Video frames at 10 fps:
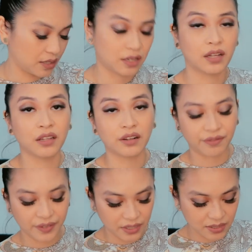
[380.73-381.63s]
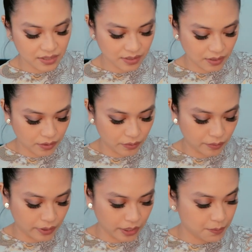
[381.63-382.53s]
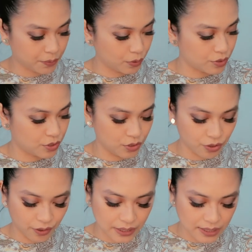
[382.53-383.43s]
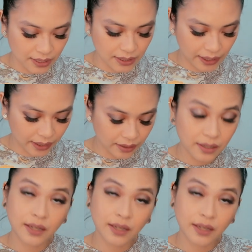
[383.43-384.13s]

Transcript: the color fades when exposed to direct sunlight.